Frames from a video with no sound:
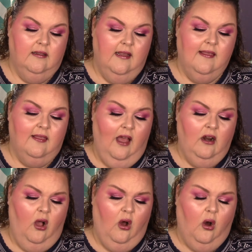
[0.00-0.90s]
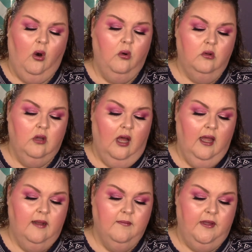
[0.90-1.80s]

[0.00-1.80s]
it's not a whole lot,